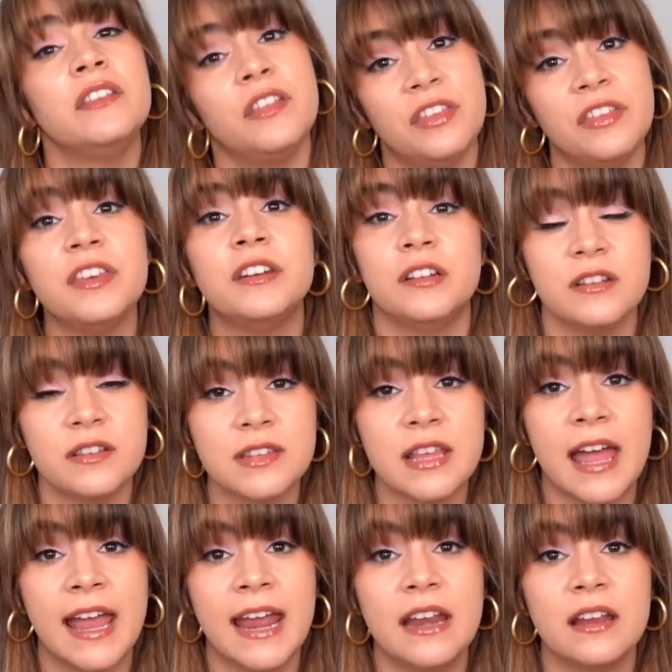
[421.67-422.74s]
the thinner
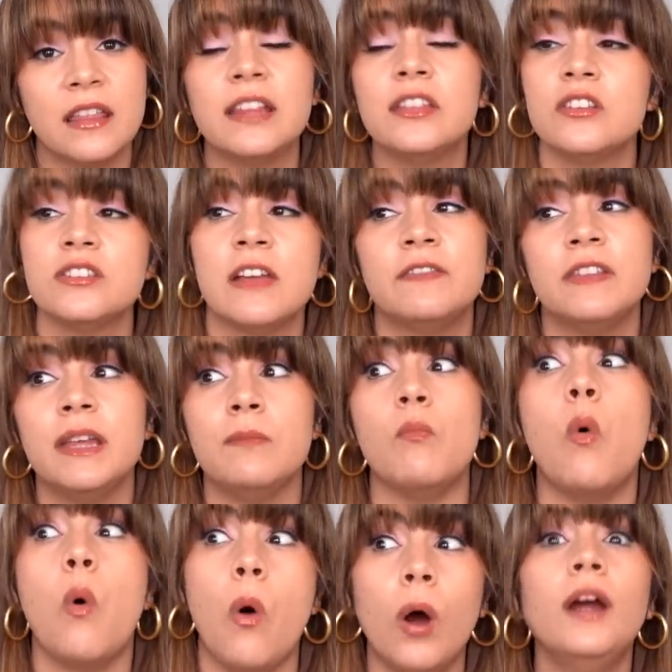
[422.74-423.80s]
side. Like there's definitely
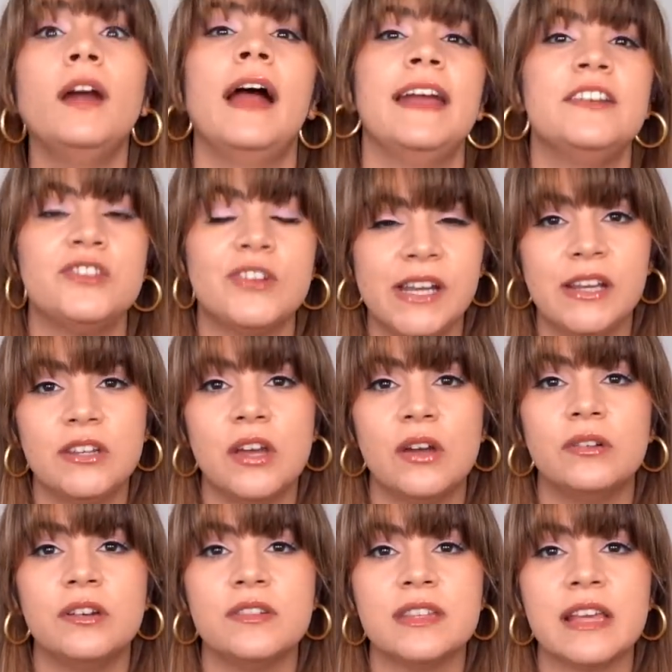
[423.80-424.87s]
more hydrating
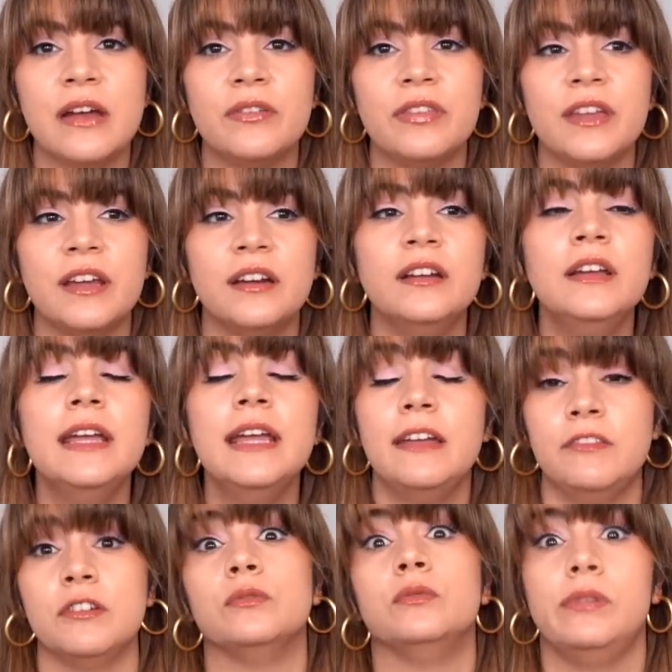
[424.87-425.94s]
toners out there.
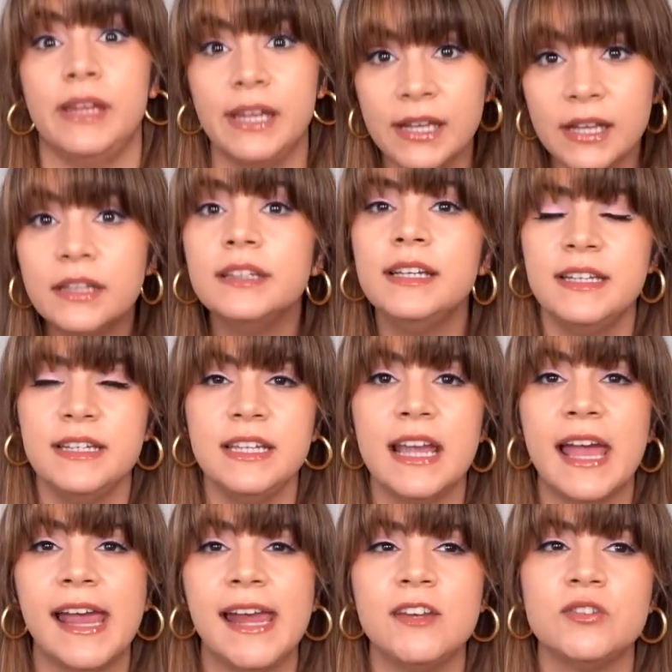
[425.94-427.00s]
If you're really
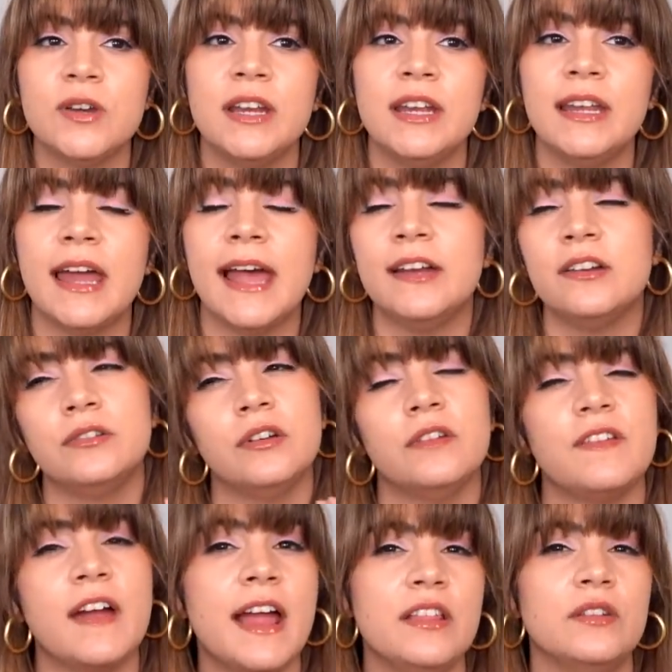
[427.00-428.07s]
dehydrated, I don't know
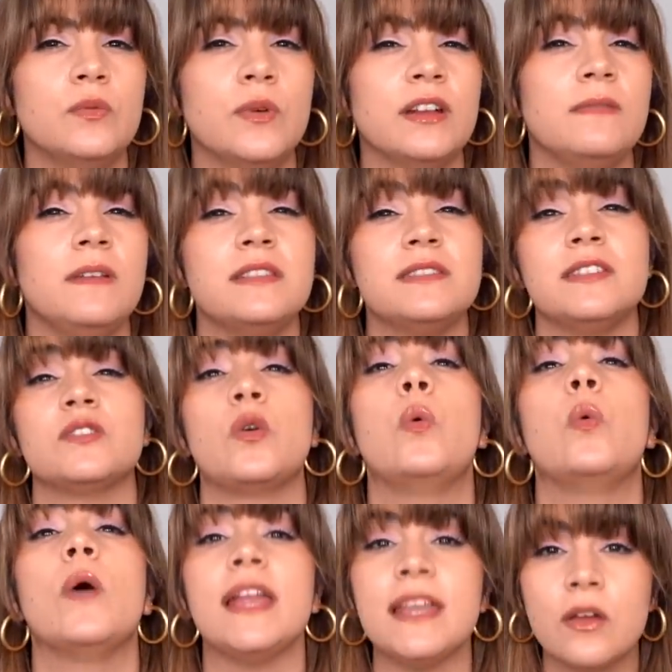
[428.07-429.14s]
if either one of these is
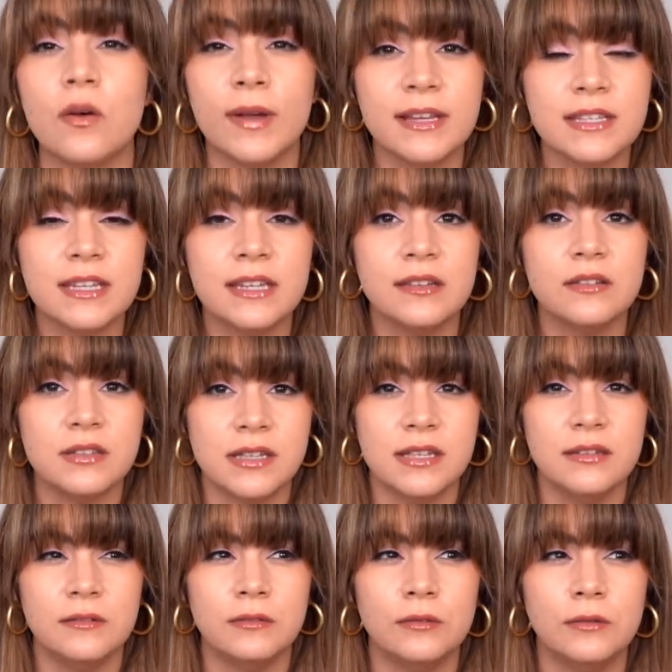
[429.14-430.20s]
quite going to
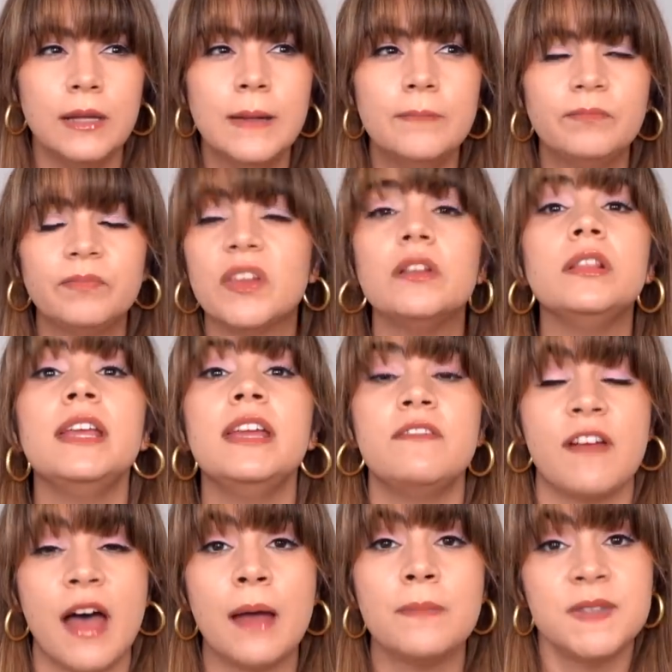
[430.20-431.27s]
to
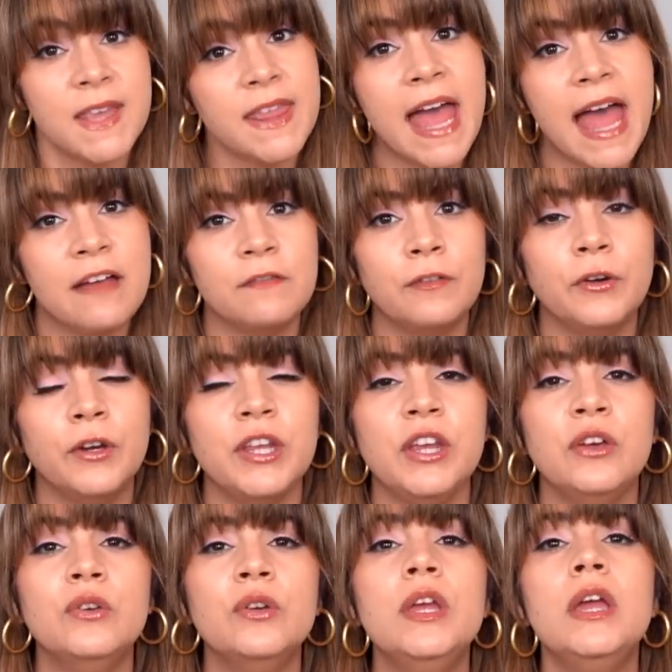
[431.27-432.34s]
live up to that for
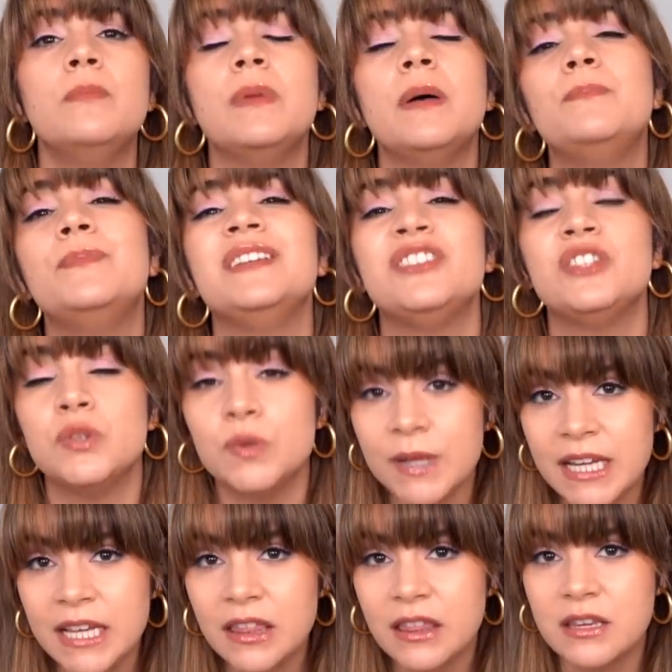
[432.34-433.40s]
you, but
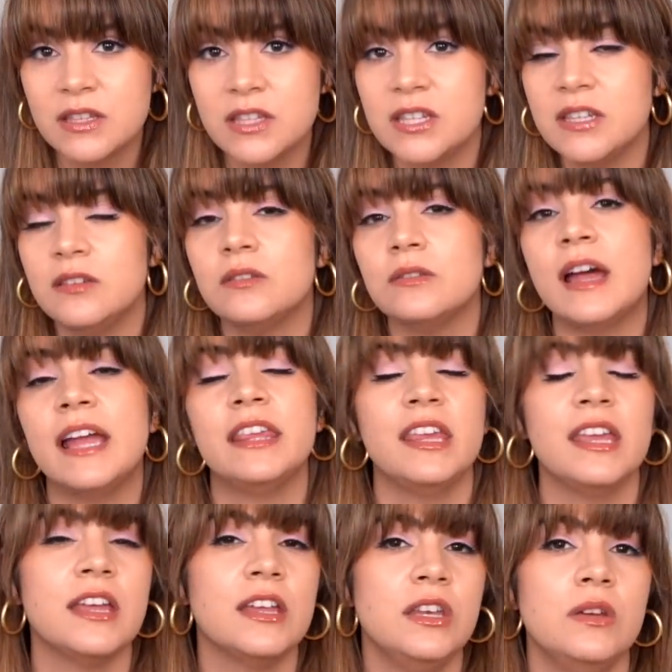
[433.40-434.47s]
between the two, I
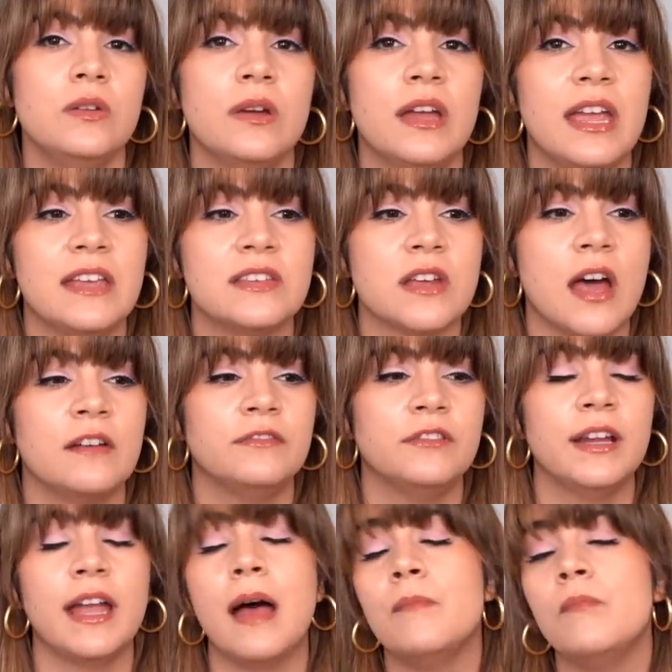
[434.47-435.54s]
think Anua is
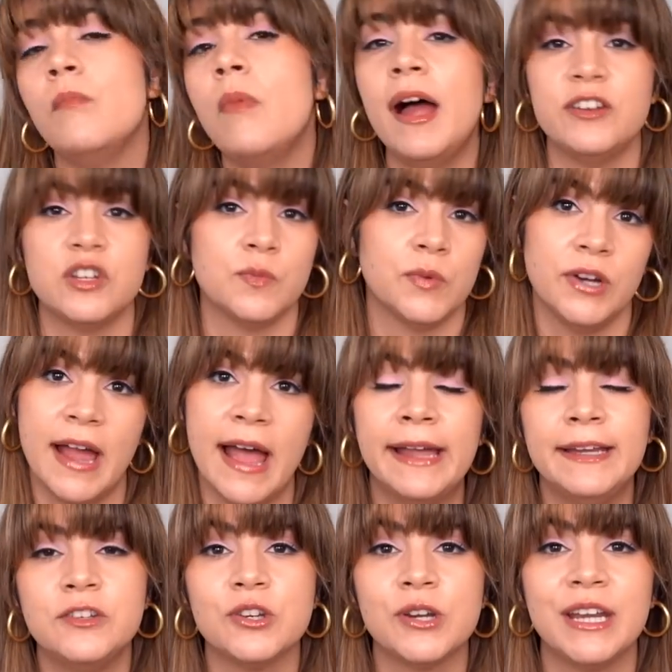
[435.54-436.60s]
offering a much more
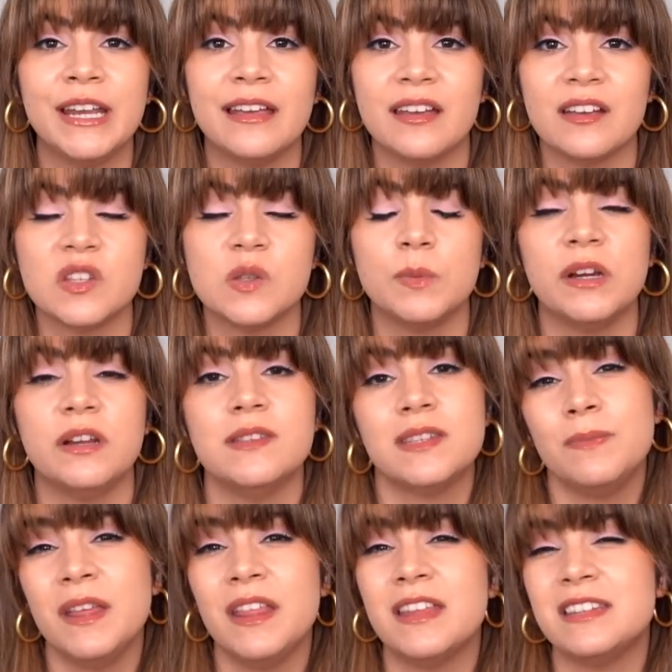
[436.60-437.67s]
hydrating experience,
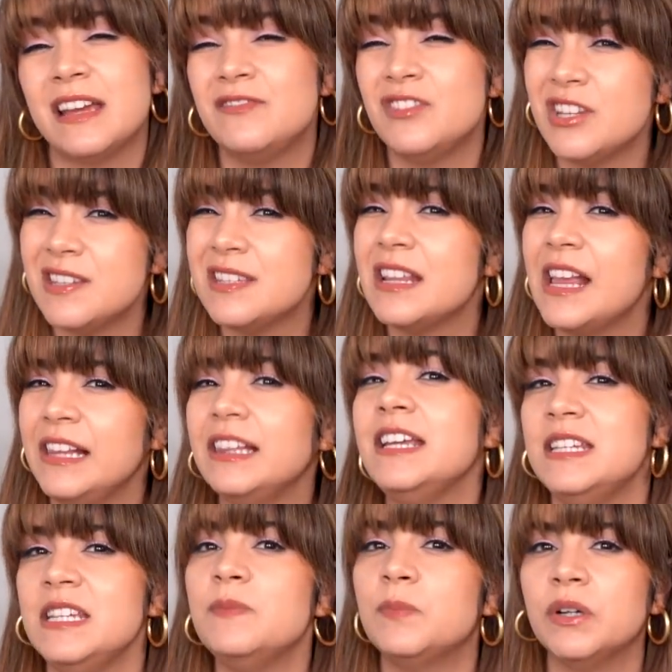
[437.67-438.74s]
something that dives just
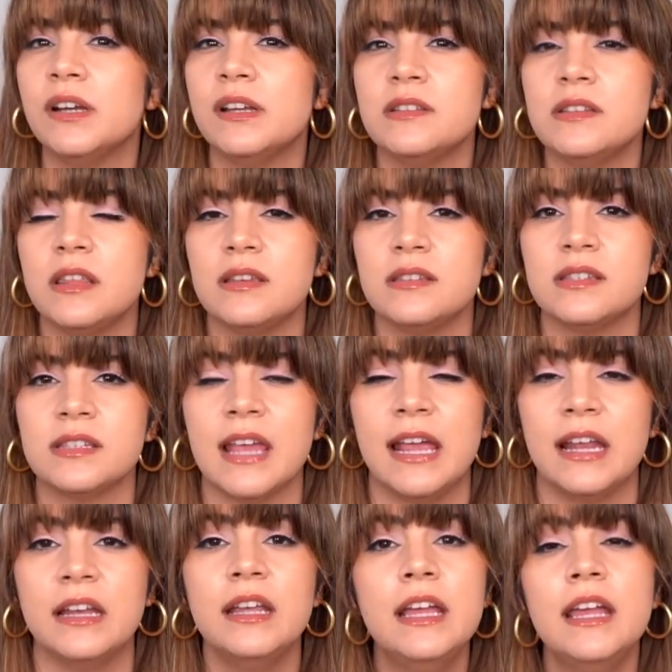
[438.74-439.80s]
slightly deeper into the skin